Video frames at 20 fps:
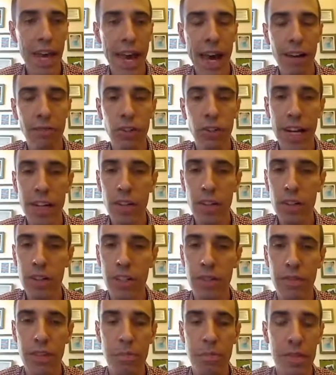have
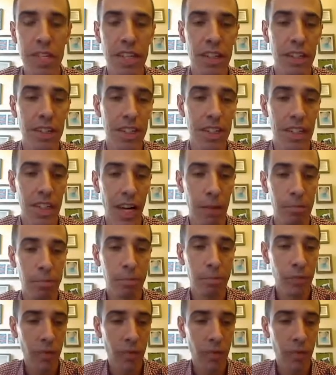records of the PETM.